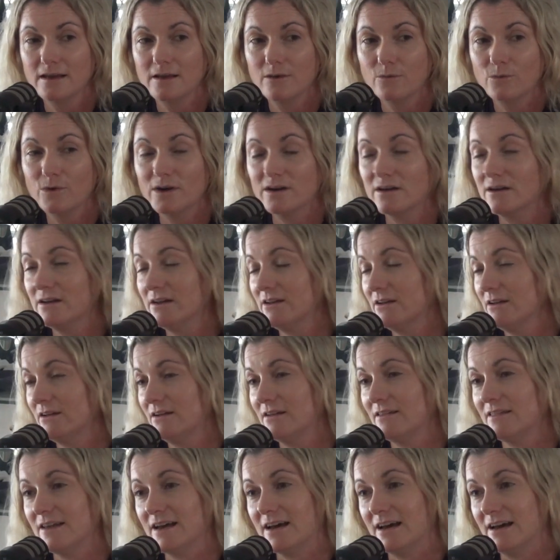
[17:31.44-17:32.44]
When I heard
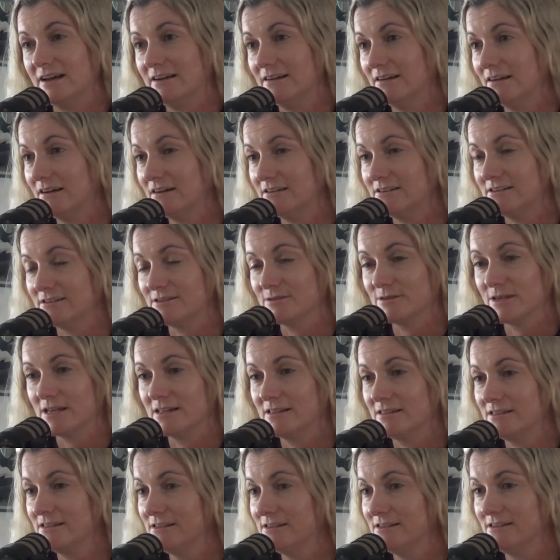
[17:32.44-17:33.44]
of that, I just
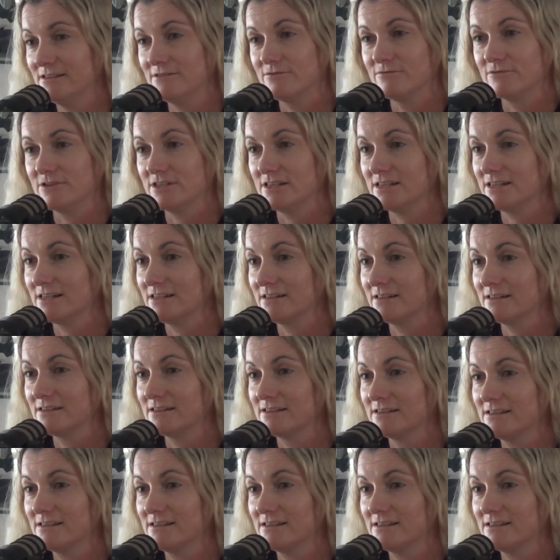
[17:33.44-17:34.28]
went, this is ridiculous.